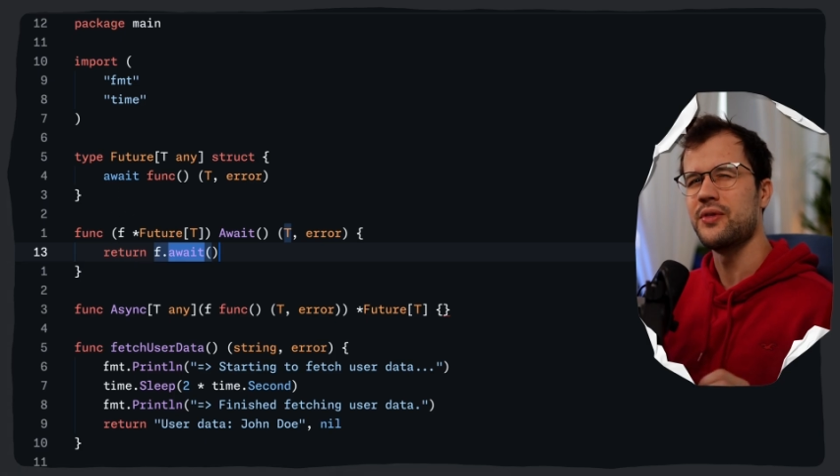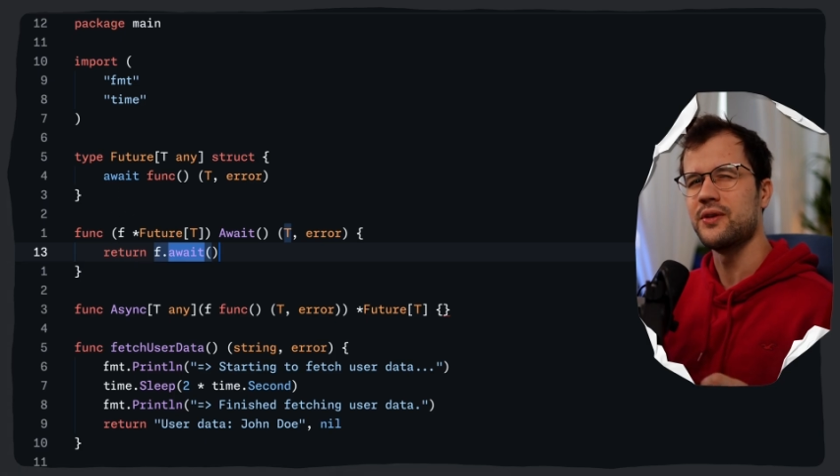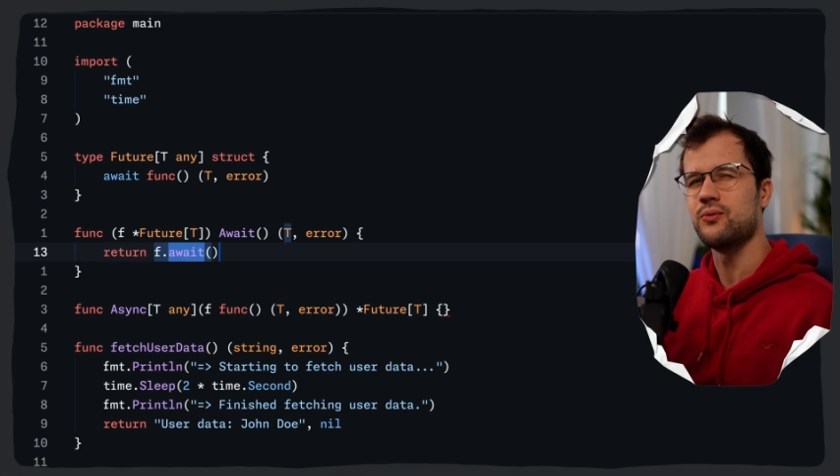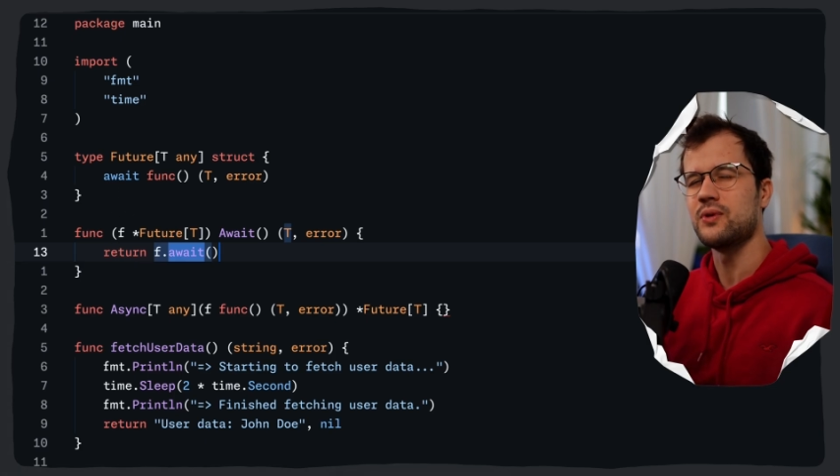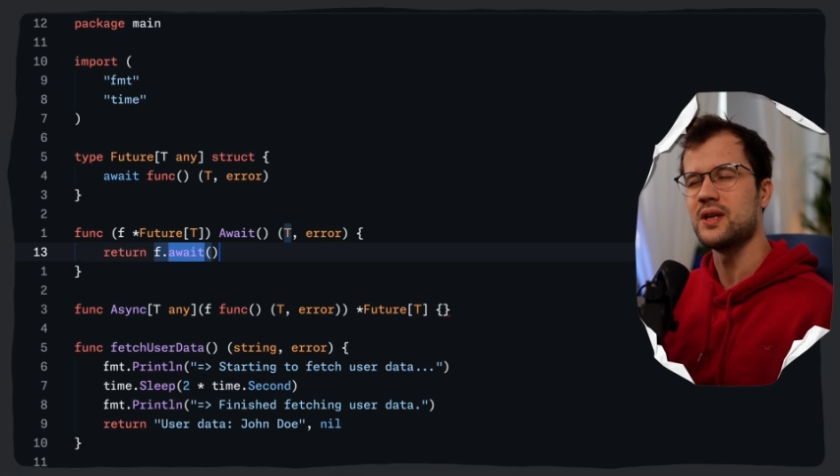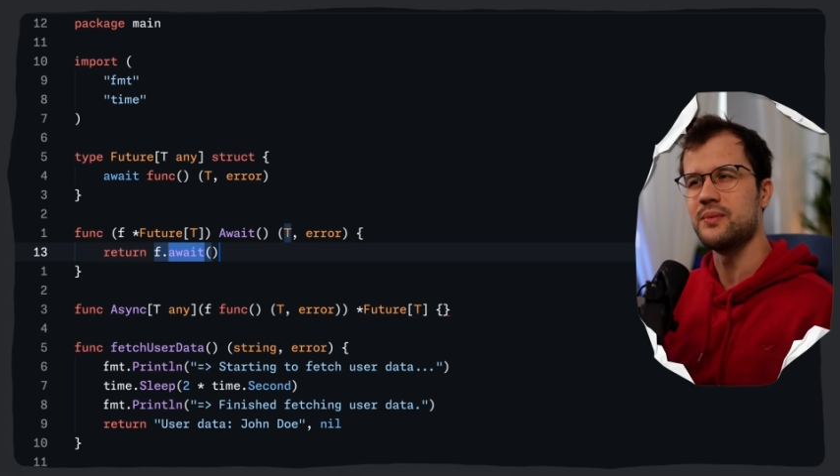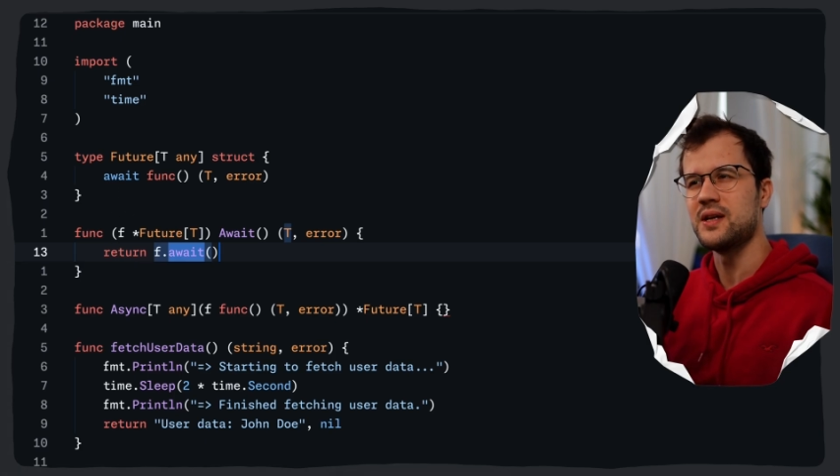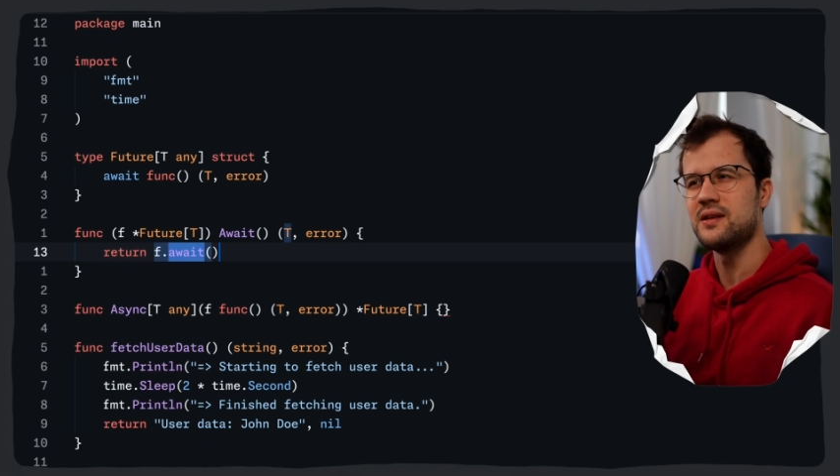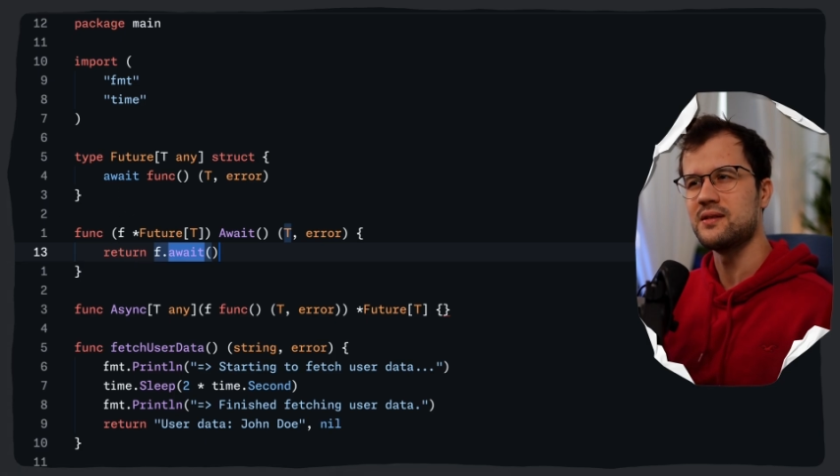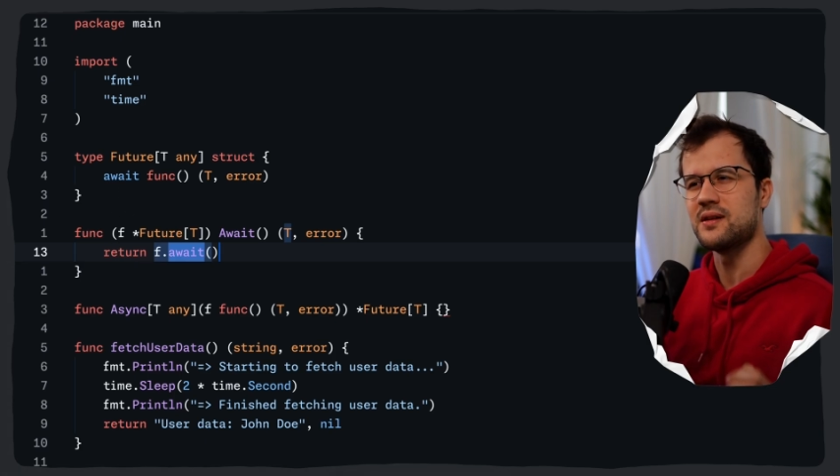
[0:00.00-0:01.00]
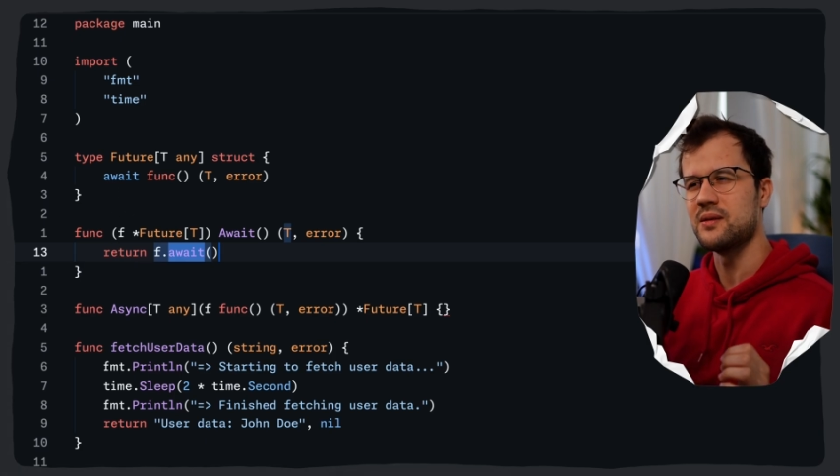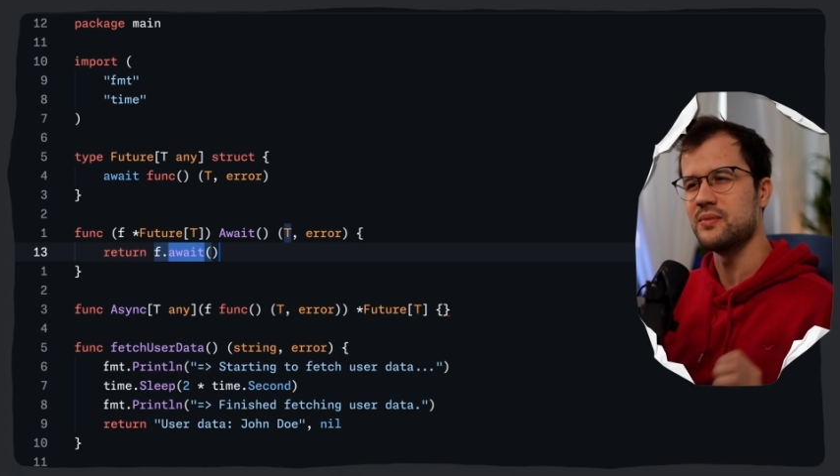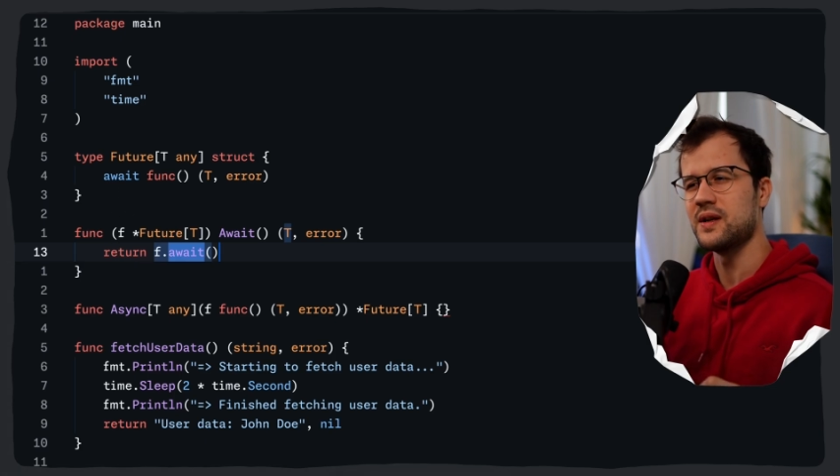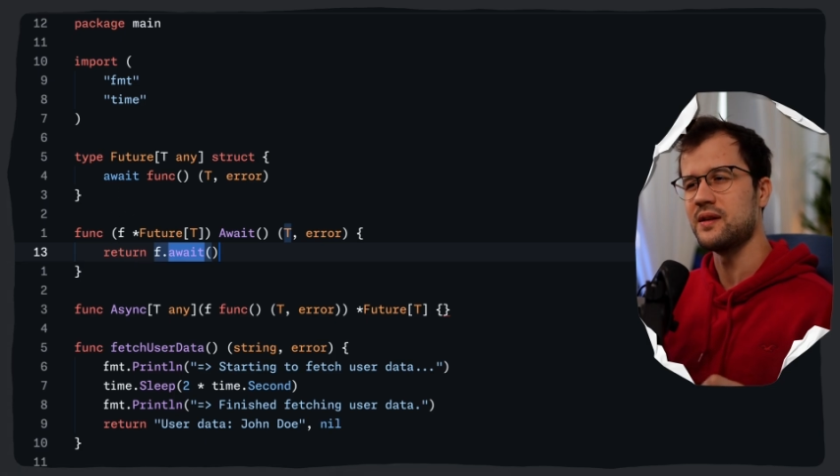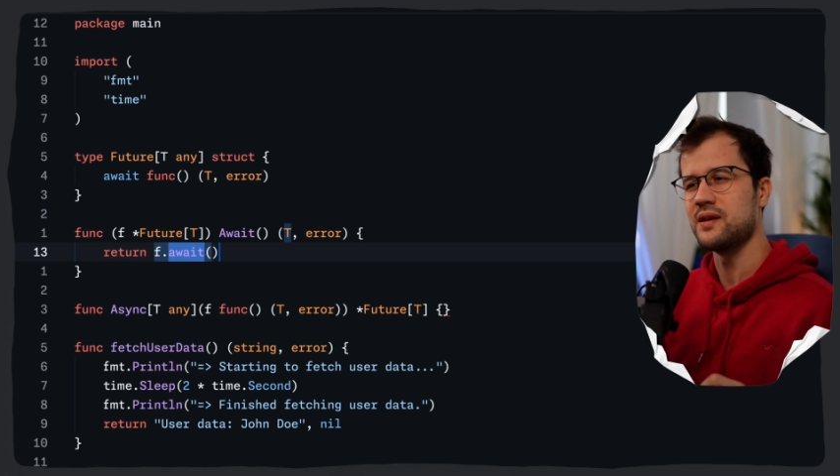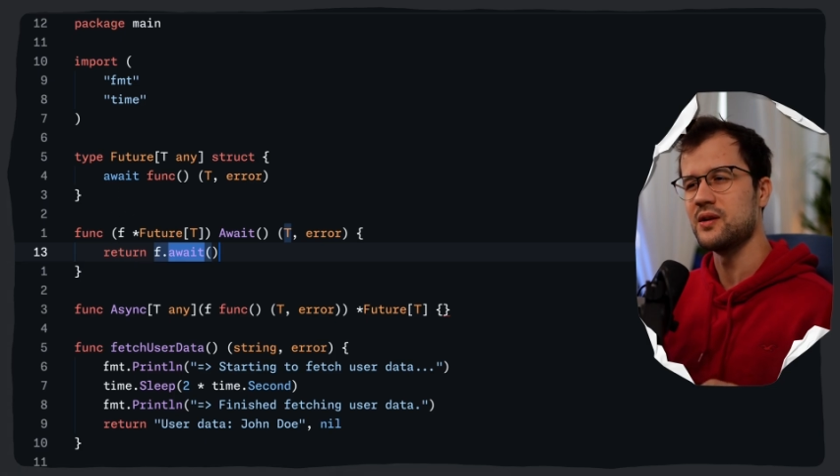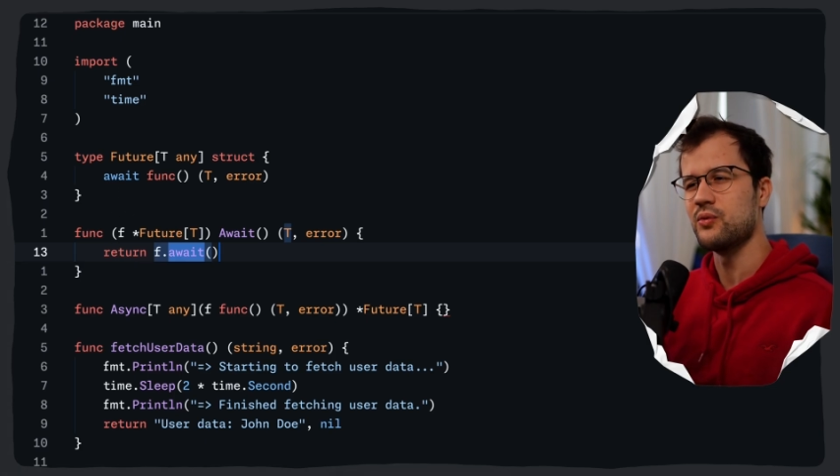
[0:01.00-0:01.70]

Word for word: this really means in a minute here